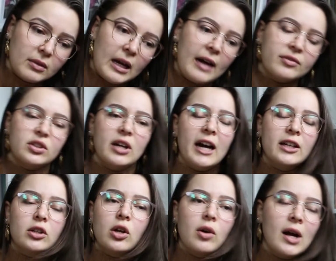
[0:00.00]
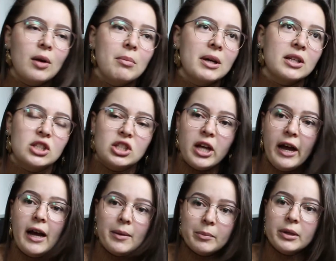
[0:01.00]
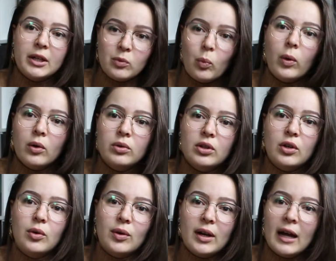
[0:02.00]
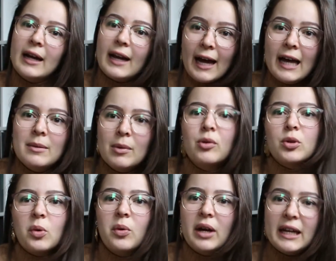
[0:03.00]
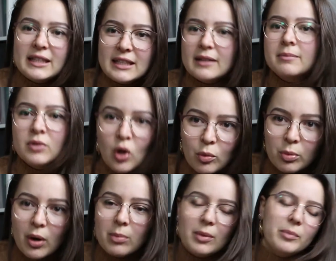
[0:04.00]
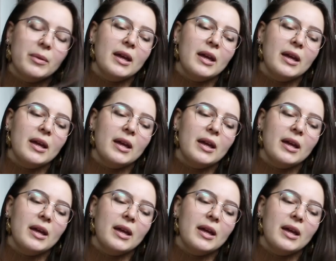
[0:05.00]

after I don't know how much time, but it will do. Like, animals will eat it, no problem.